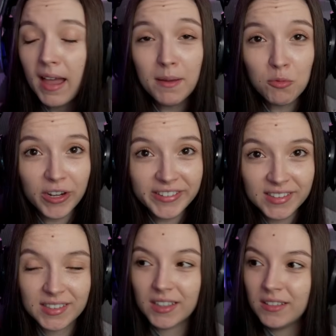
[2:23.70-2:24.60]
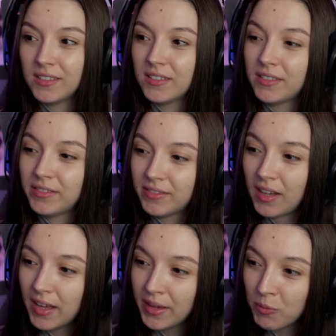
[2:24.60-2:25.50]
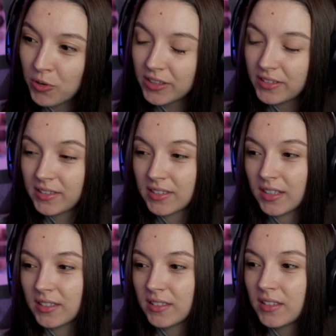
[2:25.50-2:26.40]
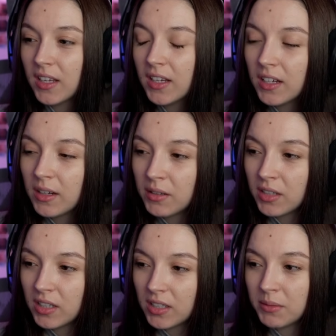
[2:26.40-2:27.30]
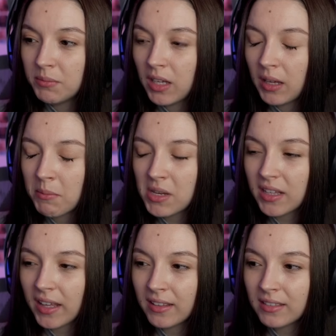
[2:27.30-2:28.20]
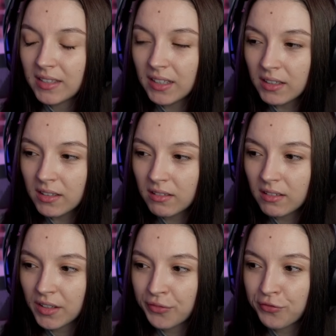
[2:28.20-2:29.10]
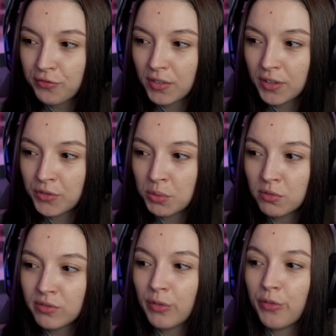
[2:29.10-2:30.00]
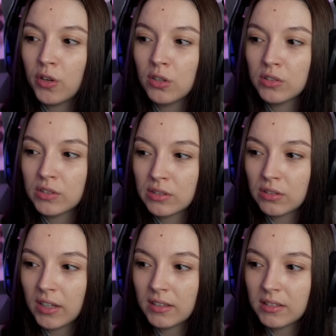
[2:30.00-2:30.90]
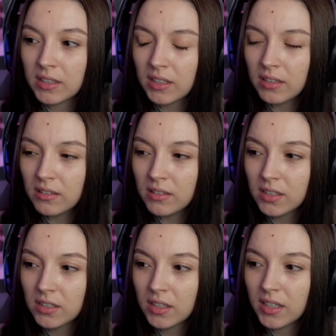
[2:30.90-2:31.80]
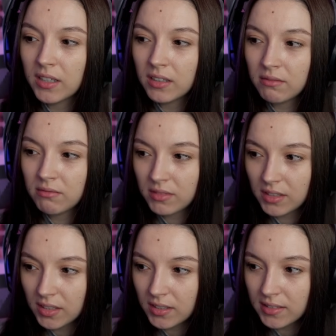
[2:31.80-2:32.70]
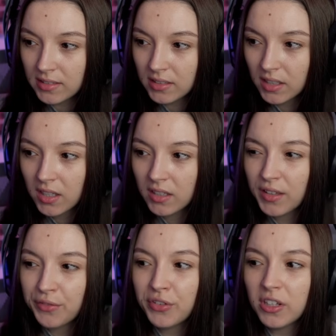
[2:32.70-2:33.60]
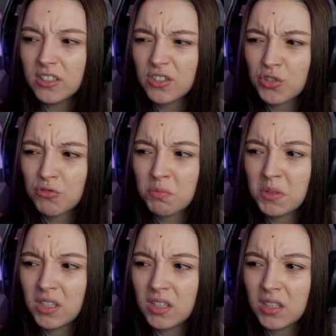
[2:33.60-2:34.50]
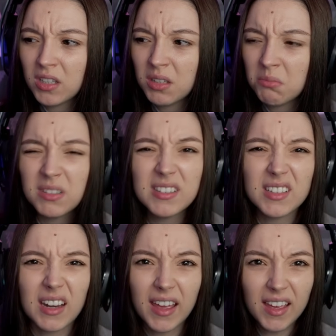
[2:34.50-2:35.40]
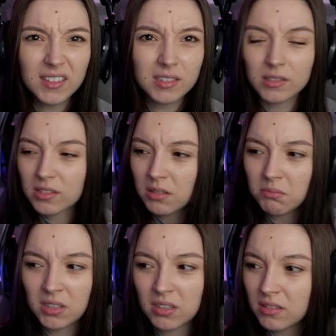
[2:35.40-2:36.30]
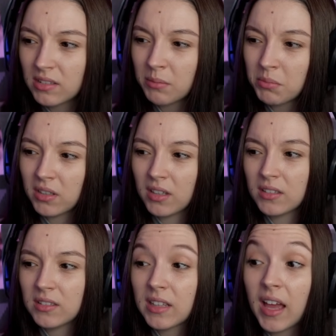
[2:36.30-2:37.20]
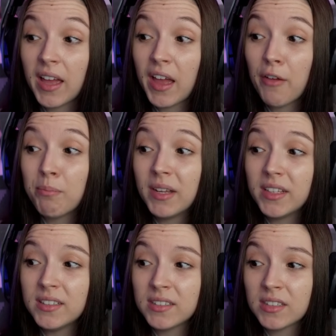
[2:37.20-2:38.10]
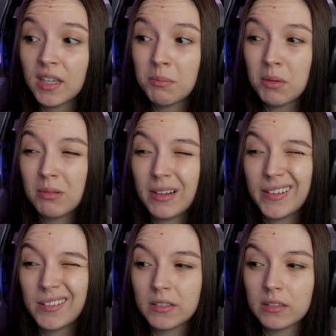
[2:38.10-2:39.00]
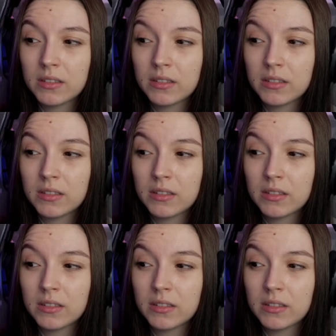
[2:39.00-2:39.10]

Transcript: am quite excited. I am quite excited. Um, I mean, I think if, if the movie followed the story, I think... It is, the villain should be Mister X or something, something like this. I, I played this game maybe like